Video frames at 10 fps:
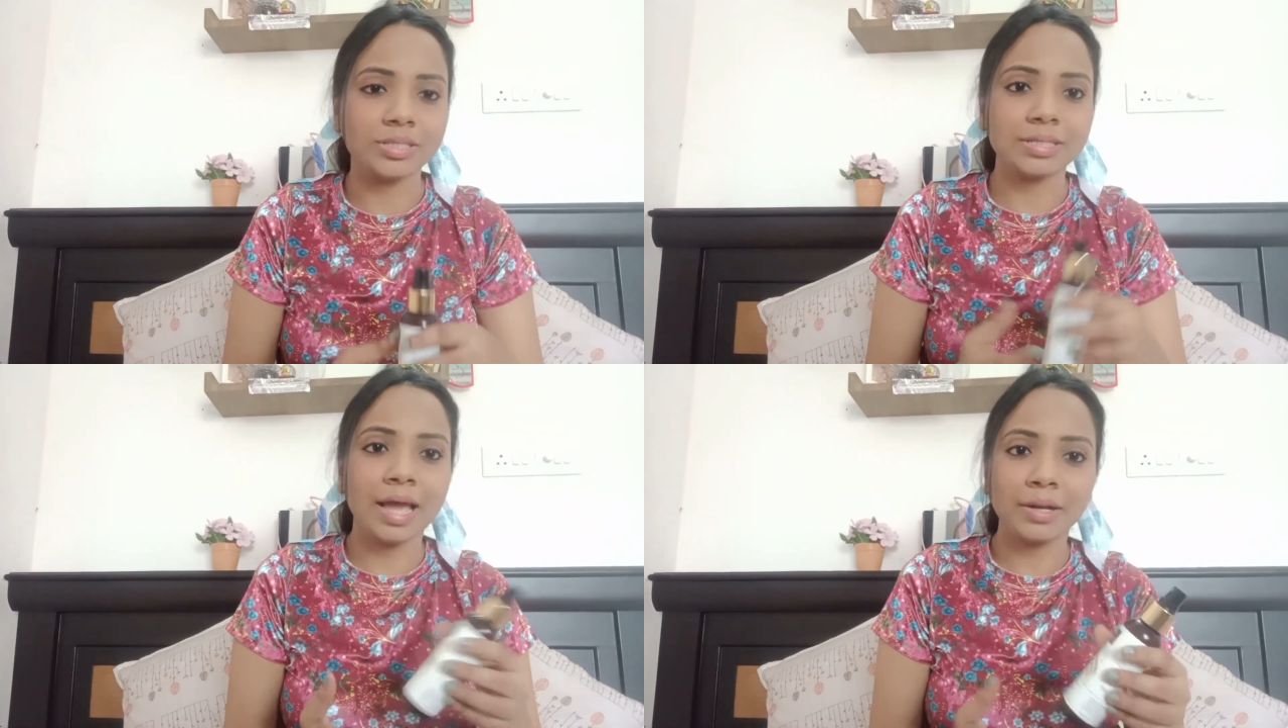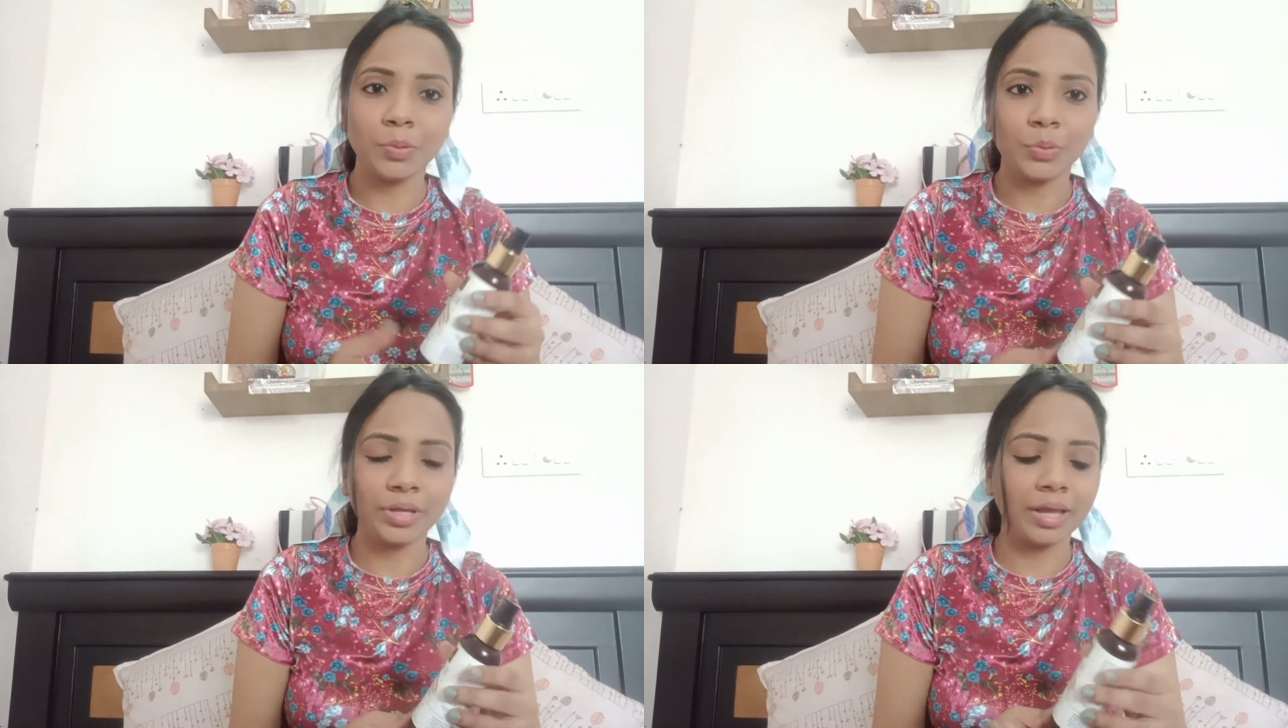tan ho
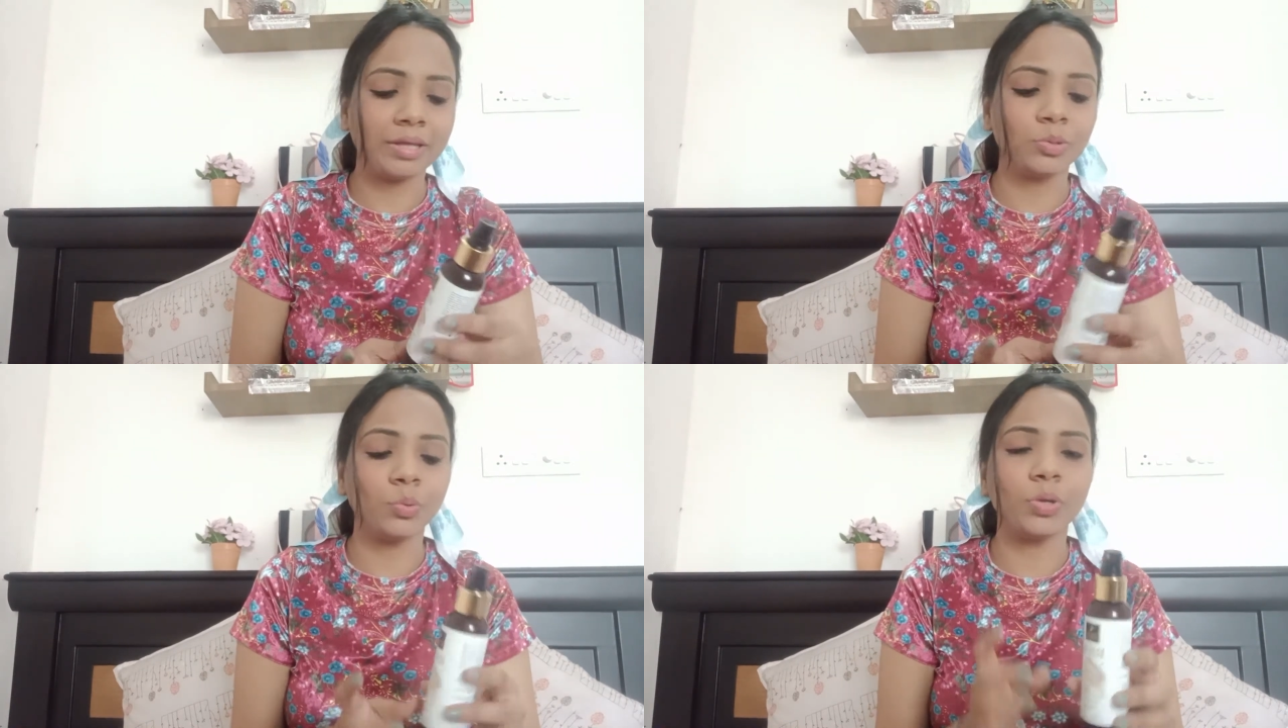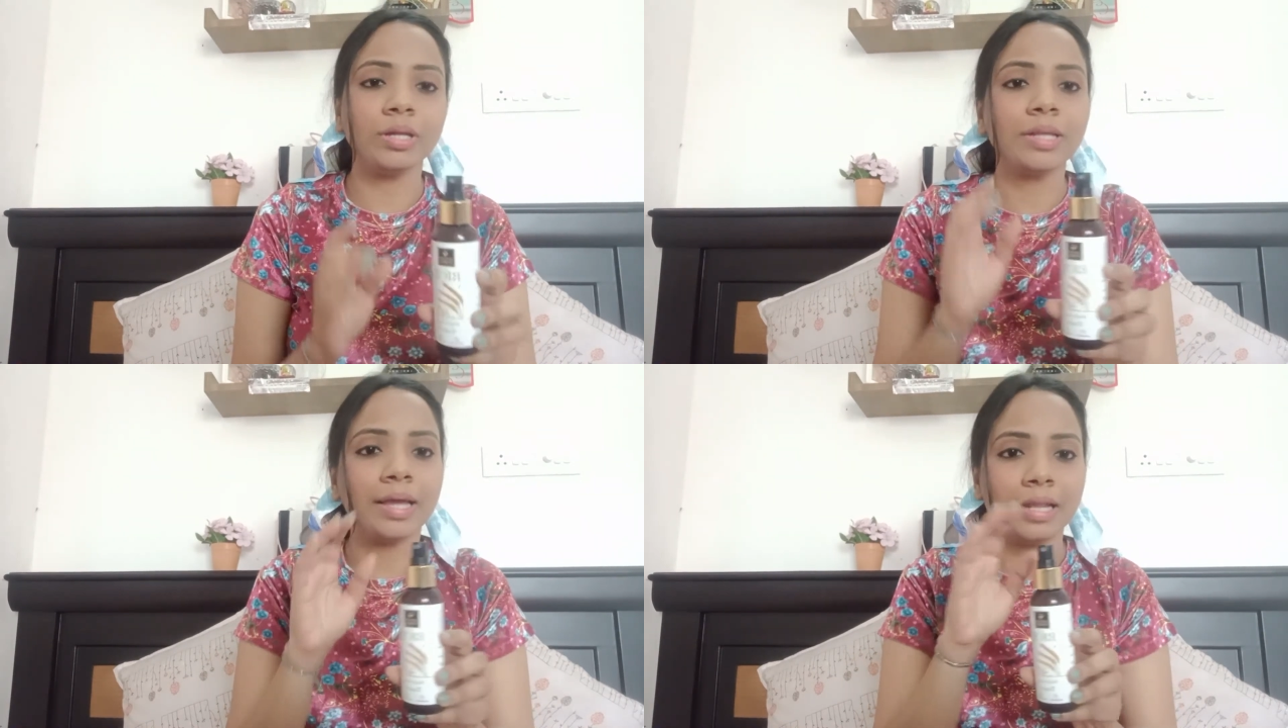gaya hai, toh it
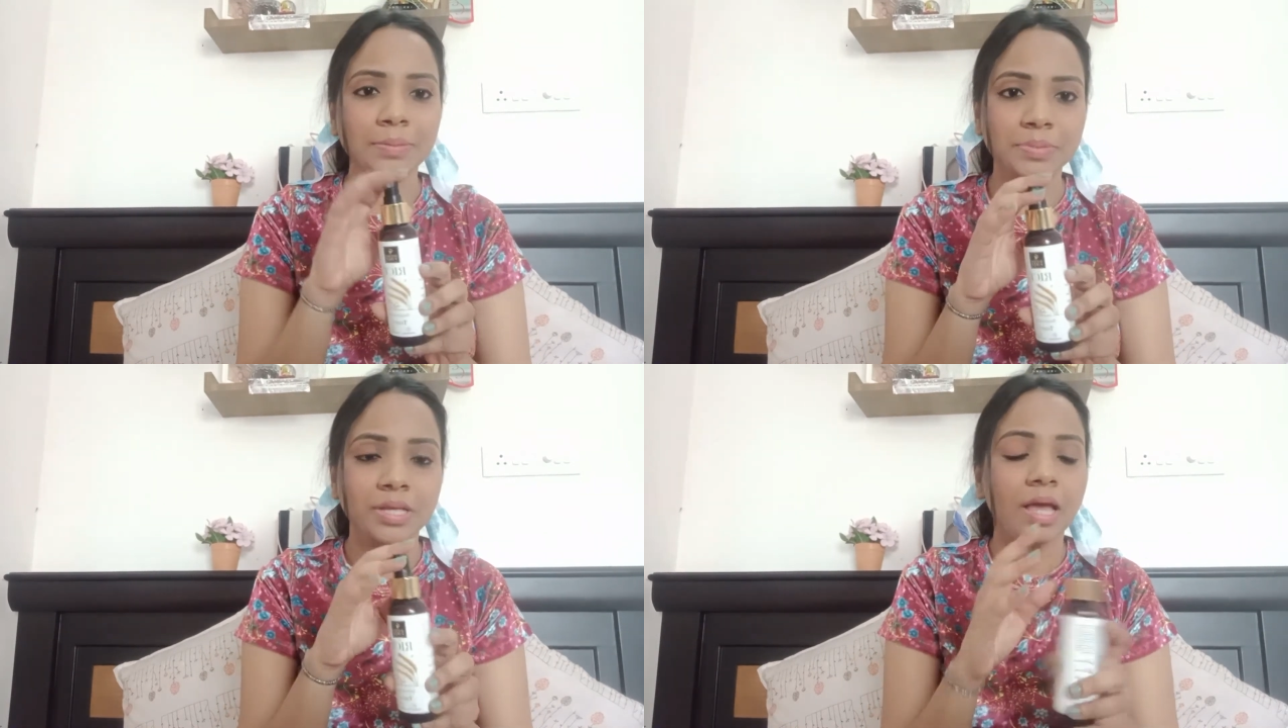helps.